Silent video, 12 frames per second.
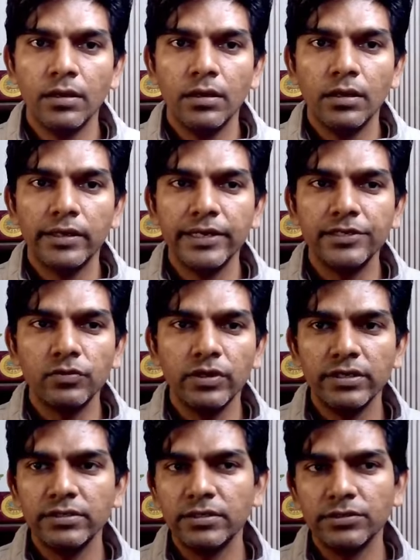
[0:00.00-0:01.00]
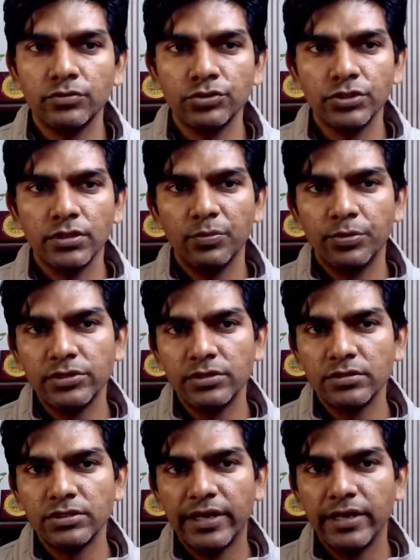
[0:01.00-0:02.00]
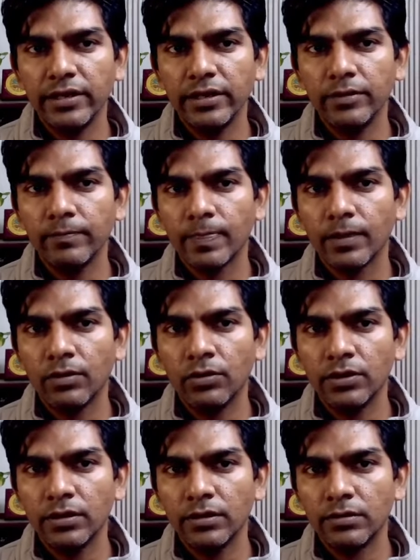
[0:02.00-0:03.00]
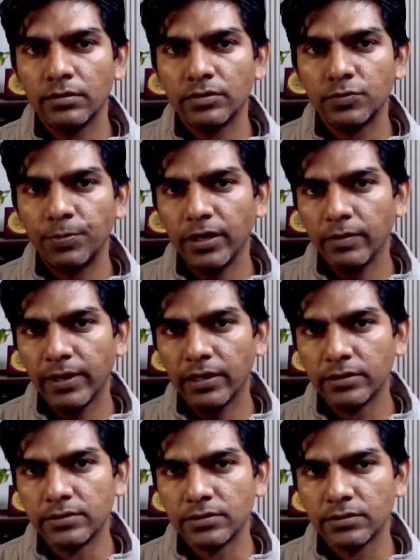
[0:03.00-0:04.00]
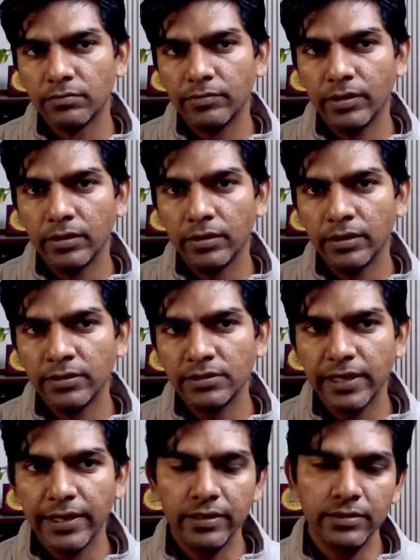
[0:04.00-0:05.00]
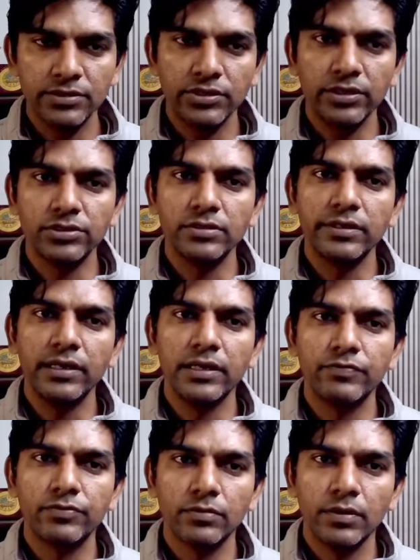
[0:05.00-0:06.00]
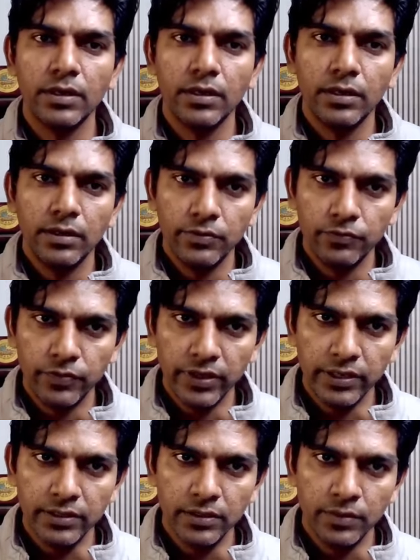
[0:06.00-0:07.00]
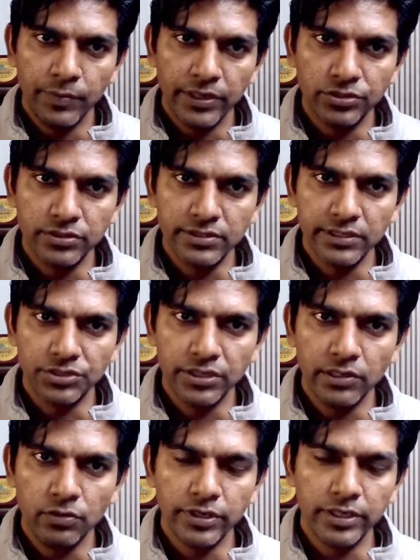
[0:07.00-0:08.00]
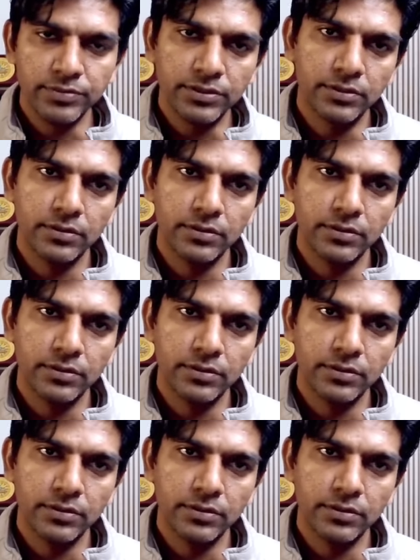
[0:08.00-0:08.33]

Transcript: Right, so let us see this question. A person standing on a spring balance inside a stationary lift measures 60 kilograms.